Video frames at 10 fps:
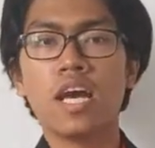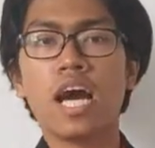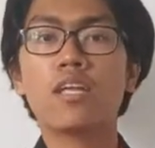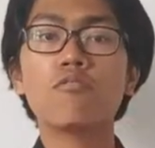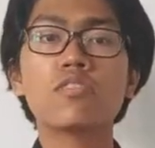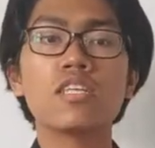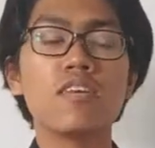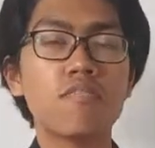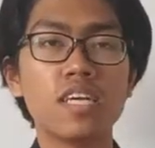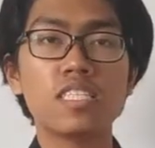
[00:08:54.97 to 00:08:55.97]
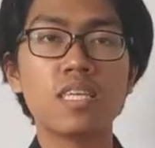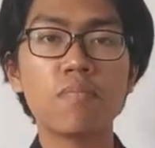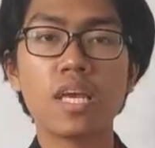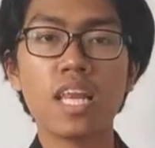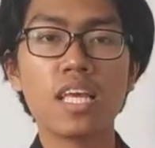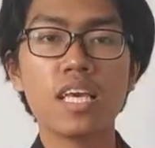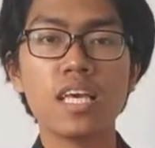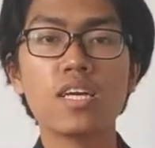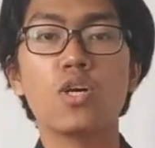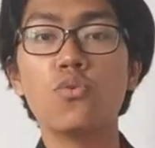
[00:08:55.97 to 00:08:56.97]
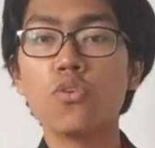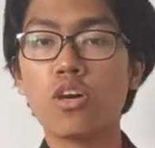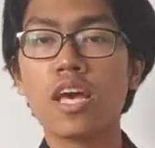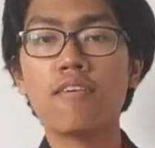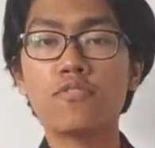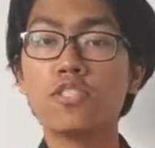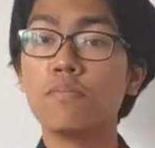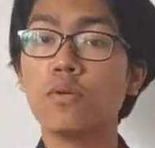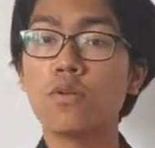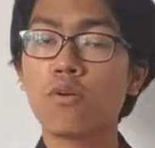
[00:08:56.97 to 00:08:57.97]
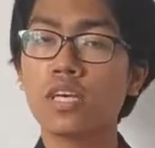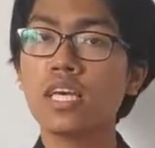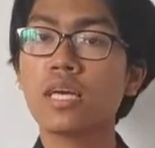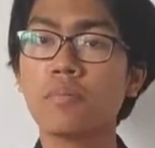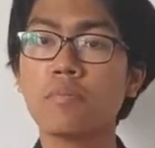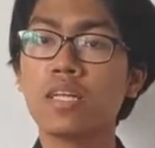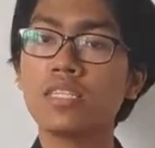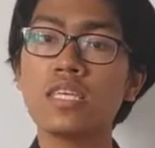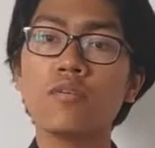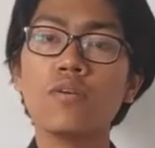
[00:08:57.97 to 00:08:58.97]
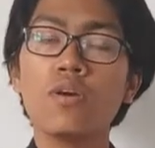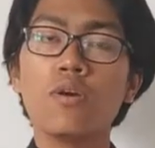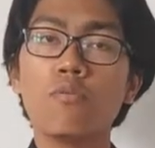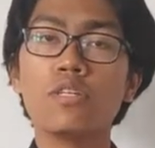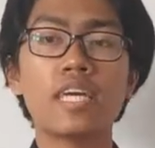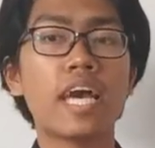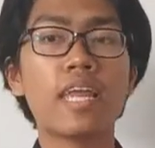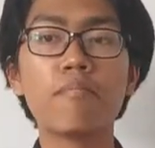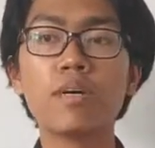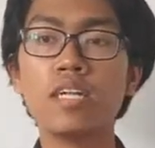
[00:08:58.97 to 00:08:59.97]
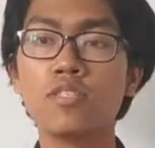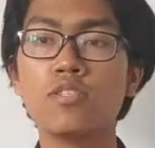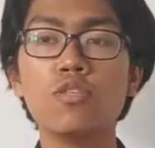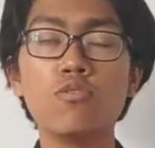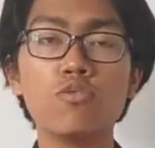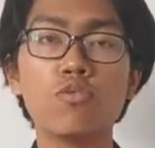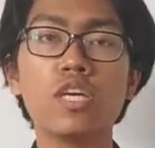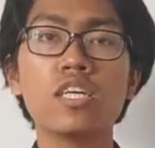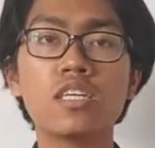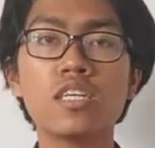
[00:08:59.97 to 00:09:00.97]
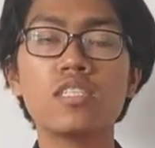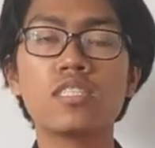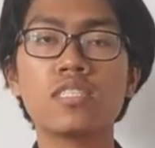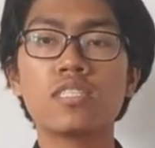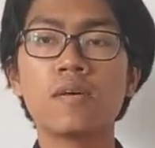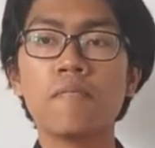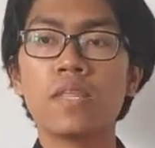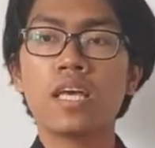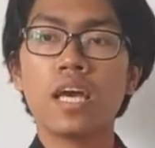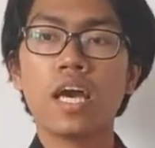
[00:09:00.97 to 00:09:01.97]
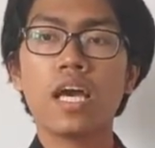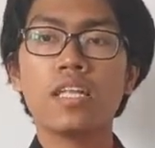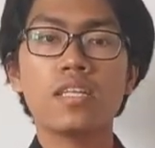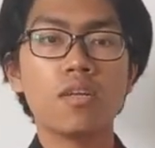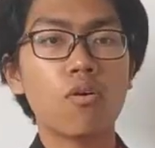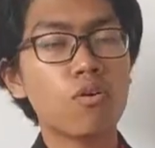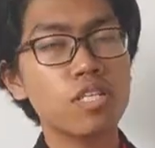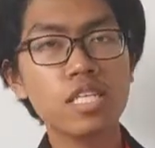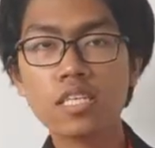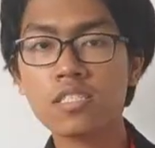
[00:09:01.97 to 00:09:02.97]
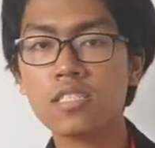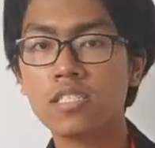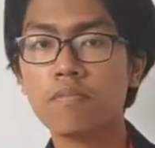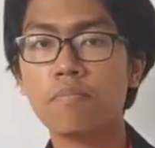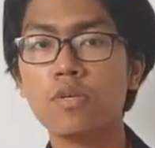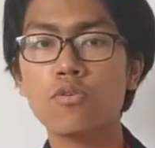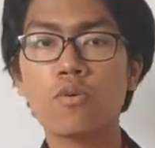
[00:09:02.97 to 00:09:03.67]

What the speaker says: Unrooted device typically do not have CPU clocking capability, which enable you to increase and or decrease the CPU